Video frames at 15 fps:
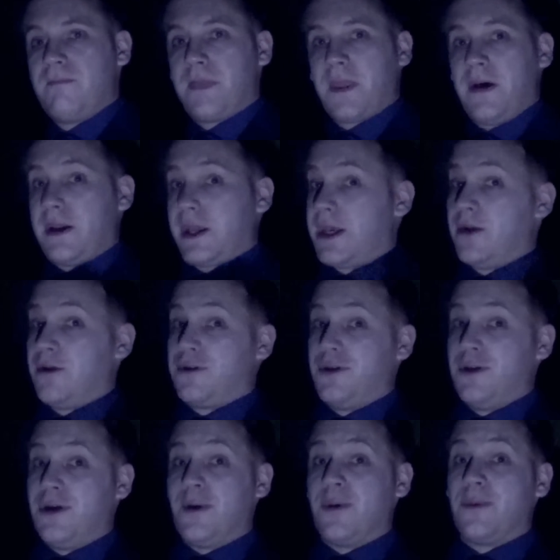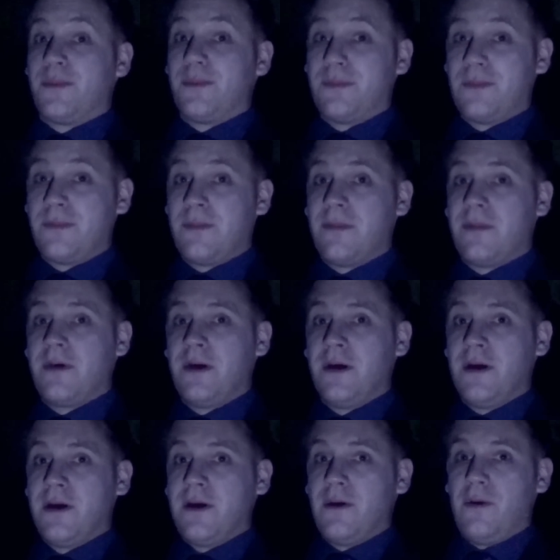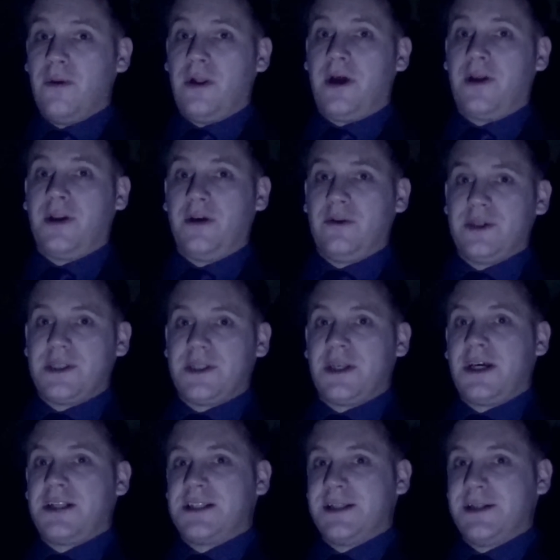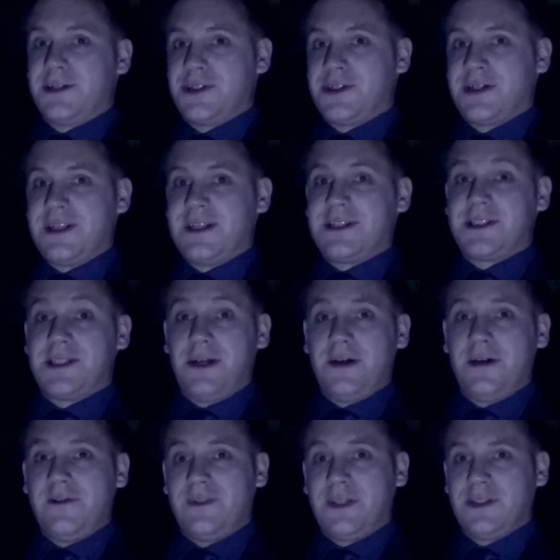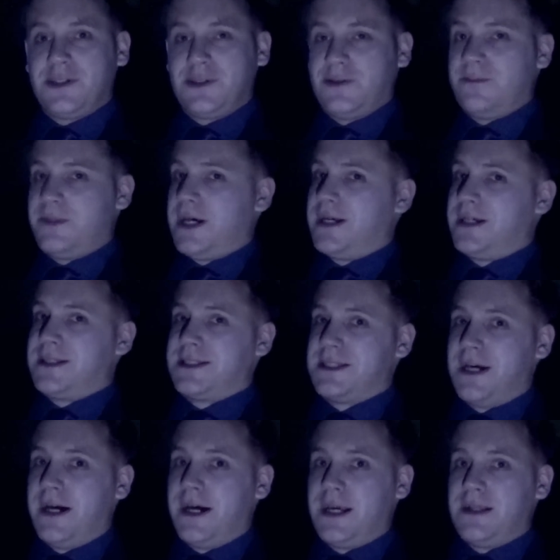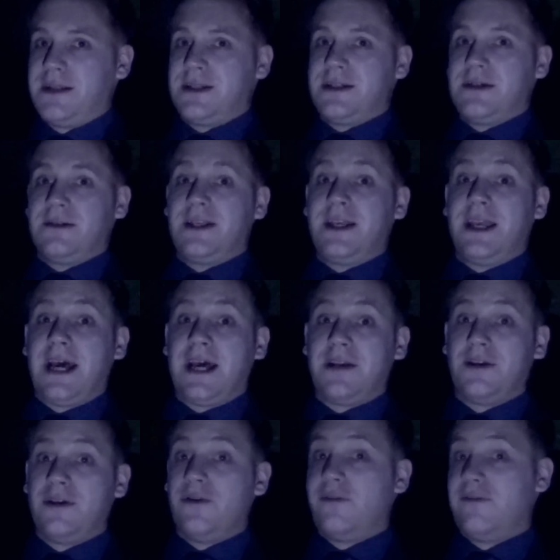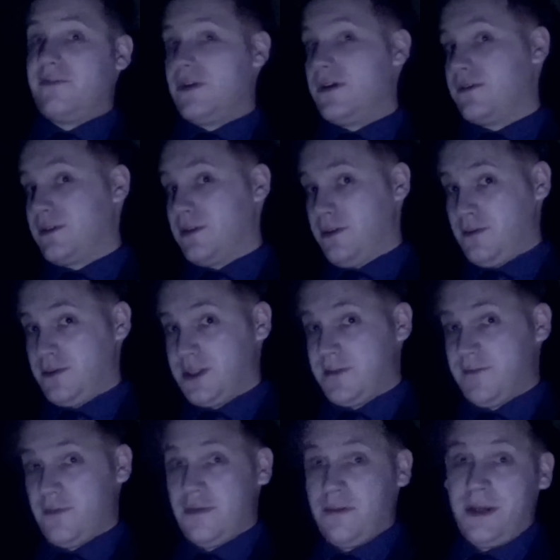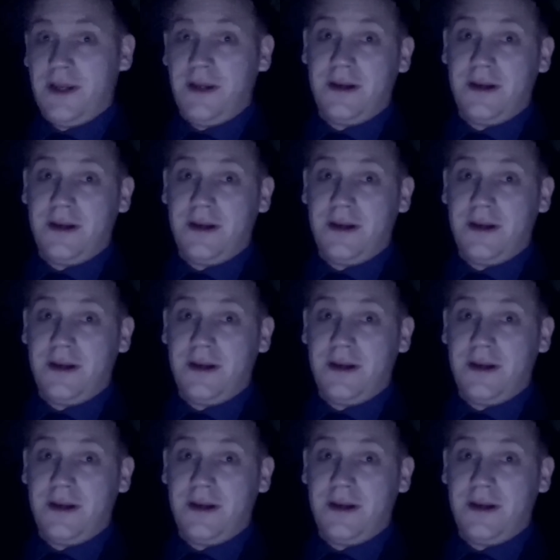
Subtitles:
I cannot know. All I know is that I diligently served and stood by his side until he had no further use for me.